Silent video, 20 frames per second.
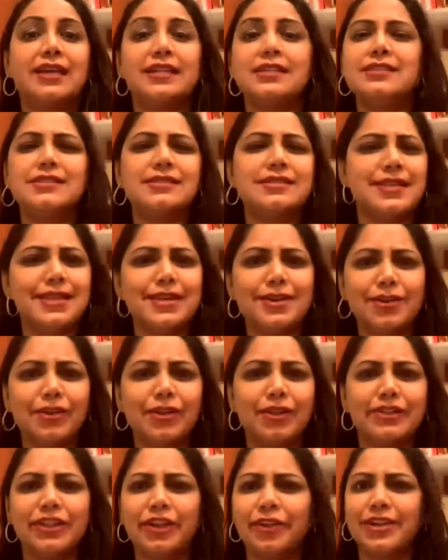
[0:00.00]
conceal
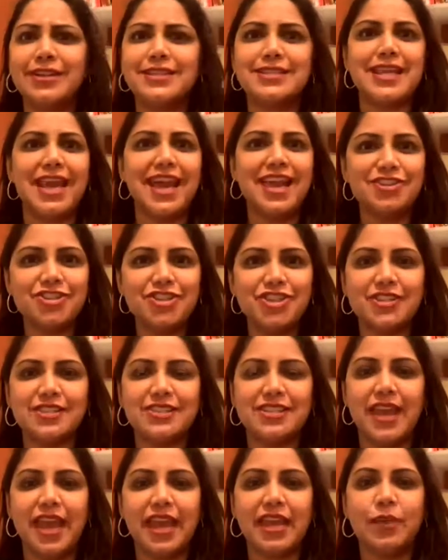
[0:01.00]
their
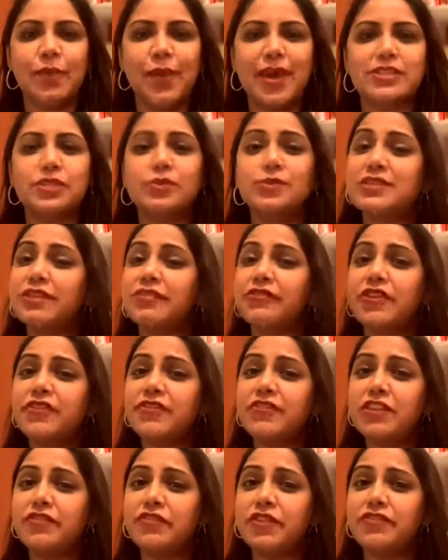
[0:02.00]
intentions in any way. So it's a
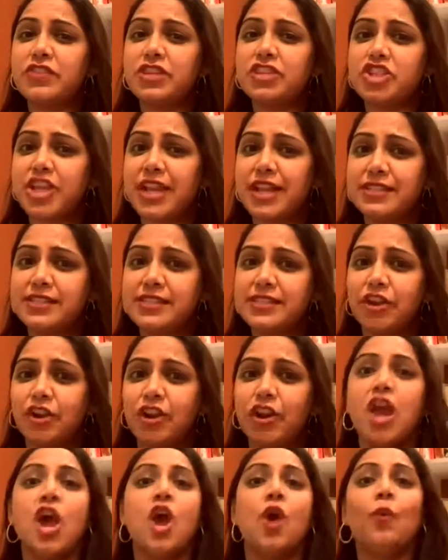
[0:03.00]
50-50 chance
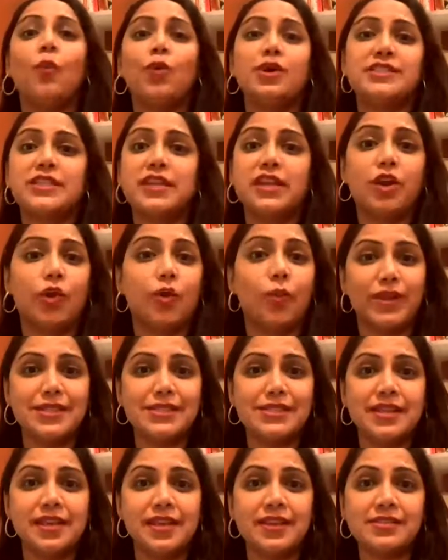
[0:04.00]
here. Was it a
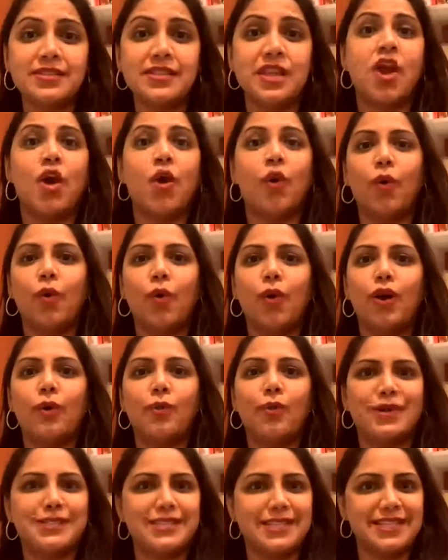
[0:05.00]
coincidence
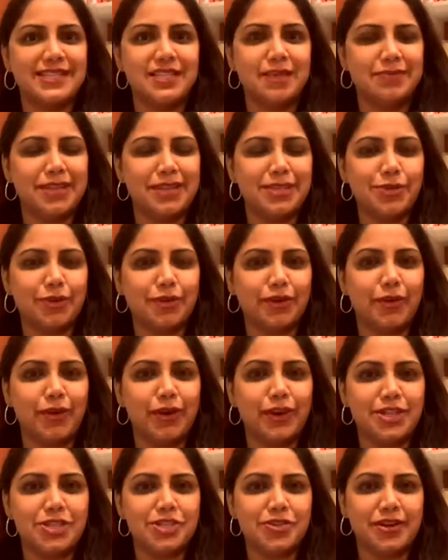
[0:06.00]
or was it something sort of
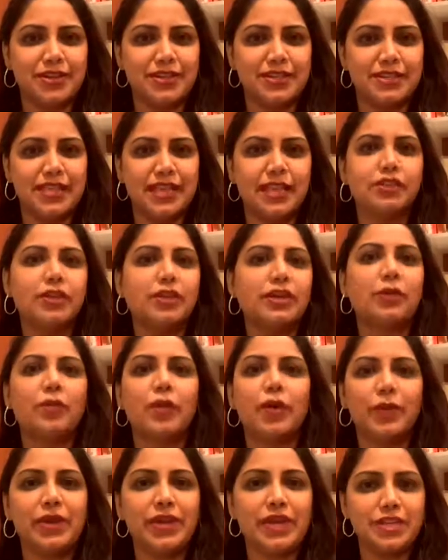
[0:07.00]
orchestrated to say, look at
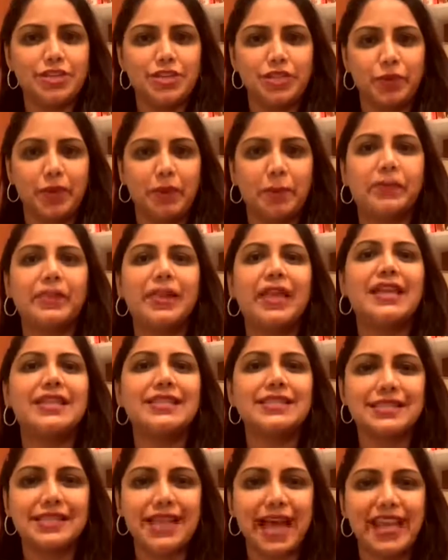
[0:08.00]
what we can do in
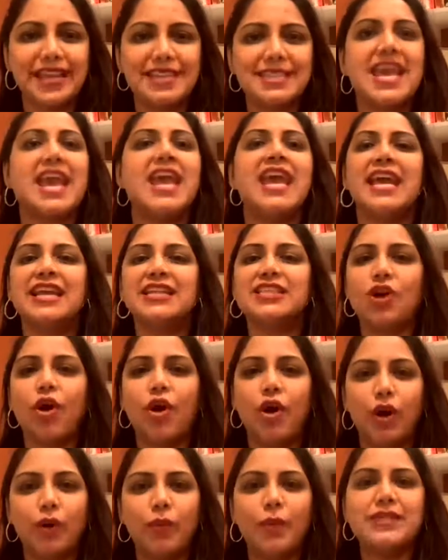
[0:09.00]
plain sight? It's
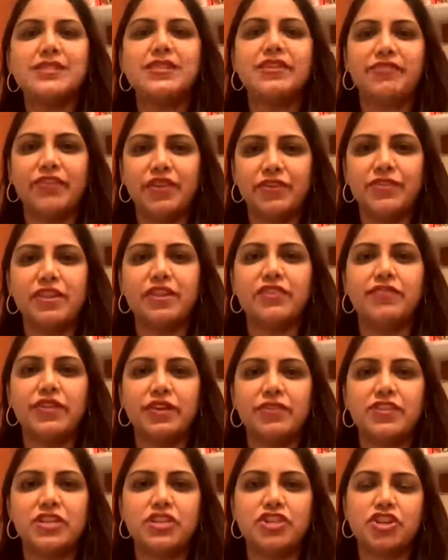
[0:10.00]
always a
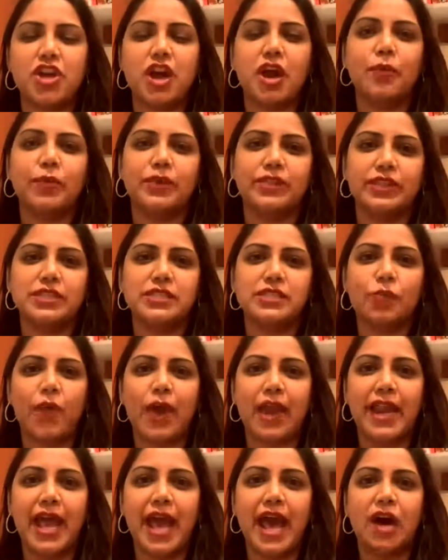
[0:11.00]
50-50 shot with this
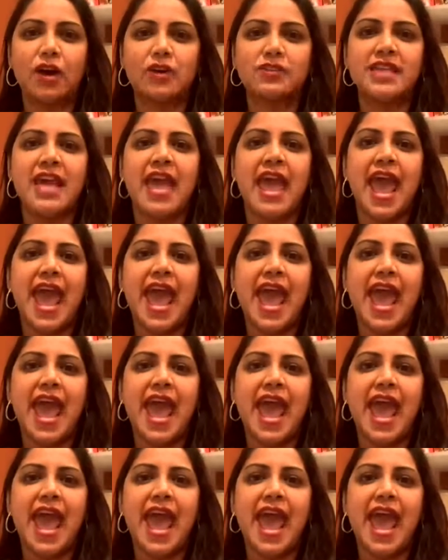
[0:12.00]
White House.